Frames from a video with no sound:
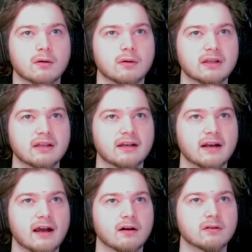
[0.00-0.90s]
Get
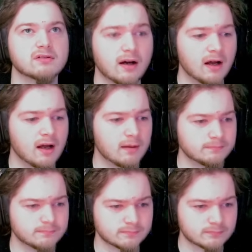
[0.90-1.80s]
out.
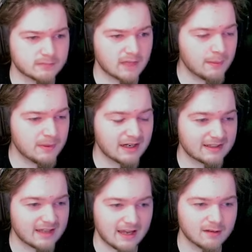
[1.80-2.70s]
I mean, I
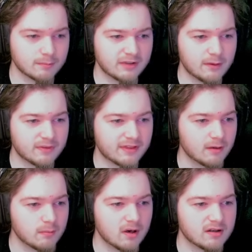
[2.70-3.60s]
can play without
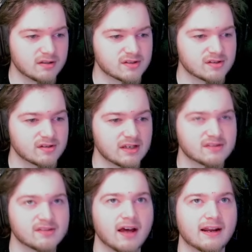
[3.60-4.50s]
mods. It's
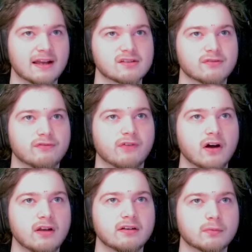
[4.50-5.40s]
not as
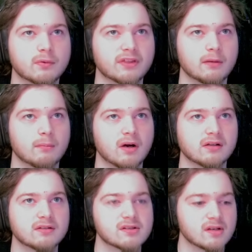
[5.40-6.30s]
fun without
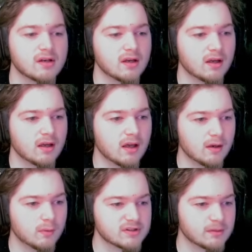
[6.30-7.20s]
mods.
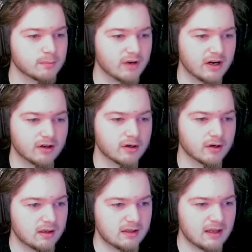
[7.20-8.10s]
What's up, Breaker?
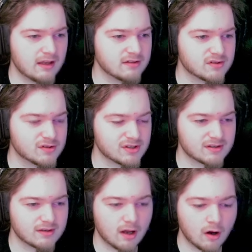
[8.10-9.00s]
Yeah, it's just,
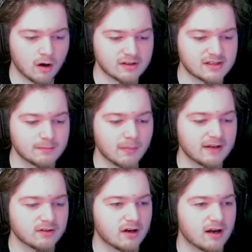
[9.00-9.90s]
honestly,
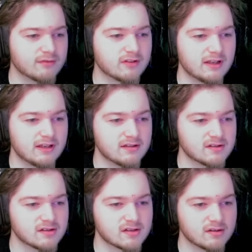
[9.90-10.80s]
Minecraft
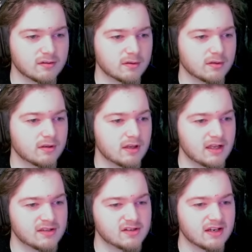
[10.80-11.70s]
is,
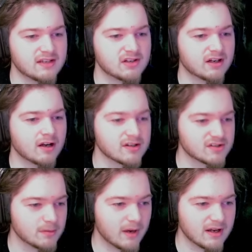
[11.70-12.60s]
it's a
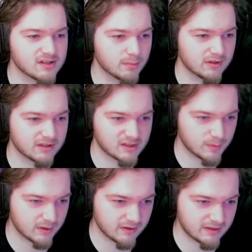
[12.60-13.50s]
customizable
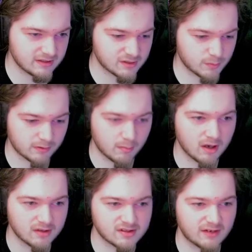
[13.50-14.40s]
experience with
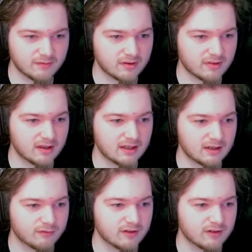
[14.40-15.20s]
mods and everything, and I feel